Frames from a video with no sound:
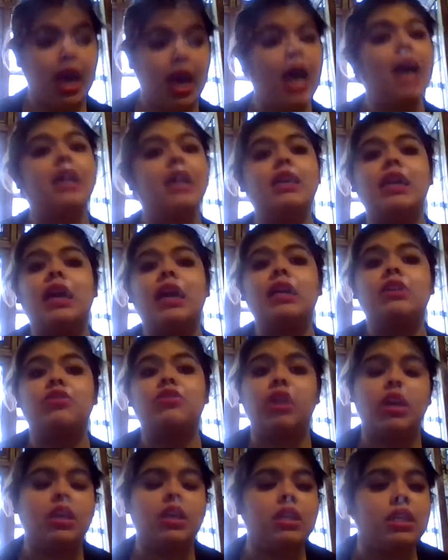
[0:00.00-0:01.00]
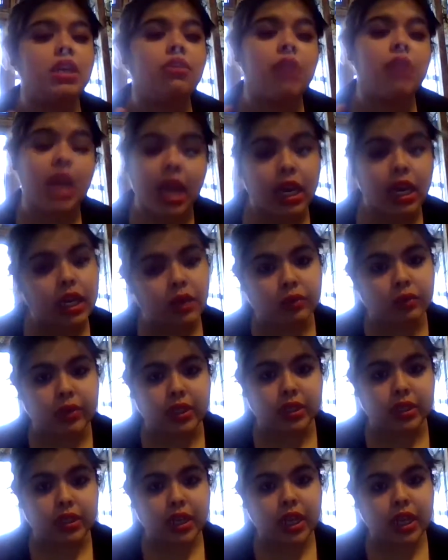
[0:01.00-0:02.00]
I'm not trying to steal
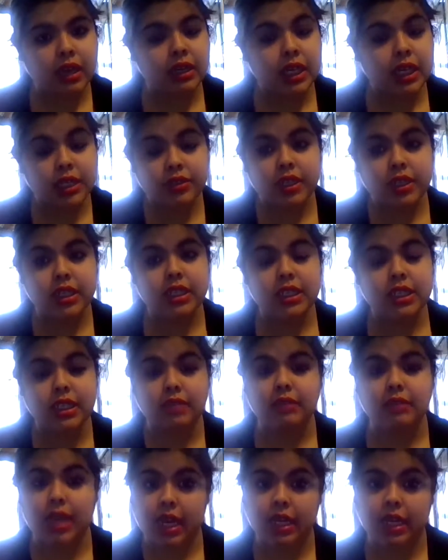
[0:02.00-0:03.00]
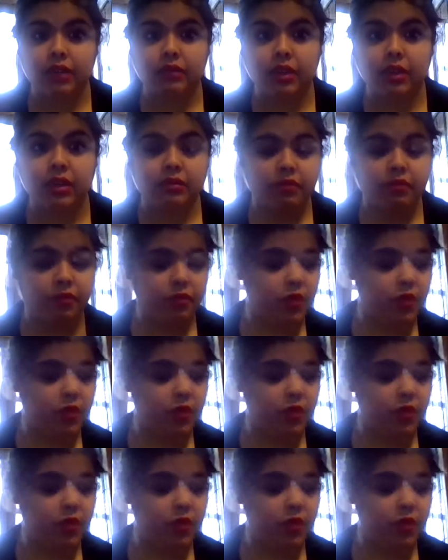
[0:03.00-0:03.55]
anyone. I'm not trying to steal anyone.